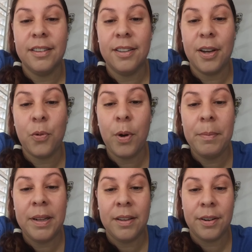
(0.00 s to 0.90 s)

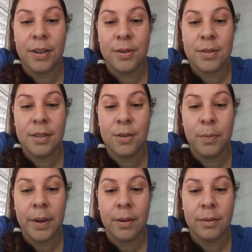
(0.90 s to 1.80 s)
equipment they're using to
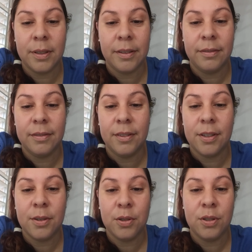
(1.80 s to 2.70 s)
build and
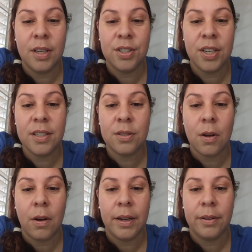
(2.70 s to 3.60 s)
the
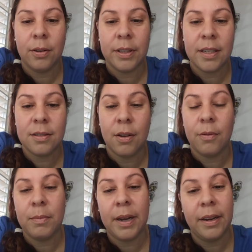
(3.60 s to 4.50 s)
jigsaw and all that
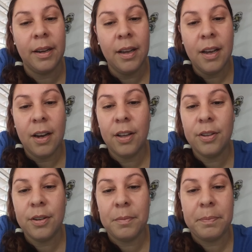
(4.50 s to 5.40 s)
stuff. My
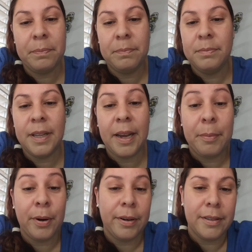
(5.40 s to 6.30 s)
other
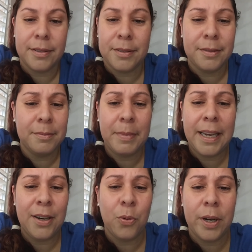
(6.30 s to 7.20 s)
neighbor is
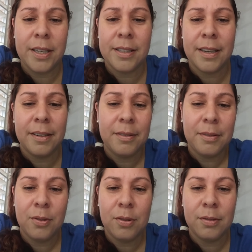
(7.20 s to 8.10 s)
making noise,
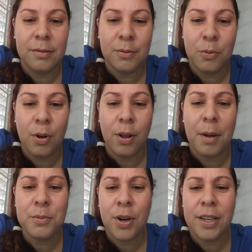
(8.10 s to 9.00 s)
and well,
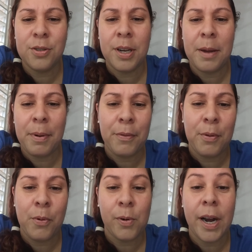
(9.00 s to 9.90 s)
I'm trying to keep
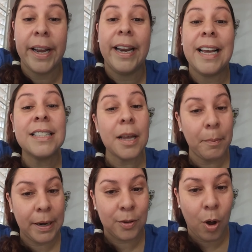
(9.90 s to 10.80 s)
everyone quiet
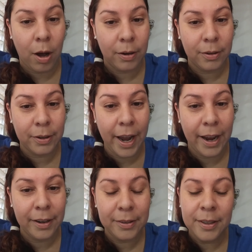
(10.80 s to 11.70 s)
except my dog, okay?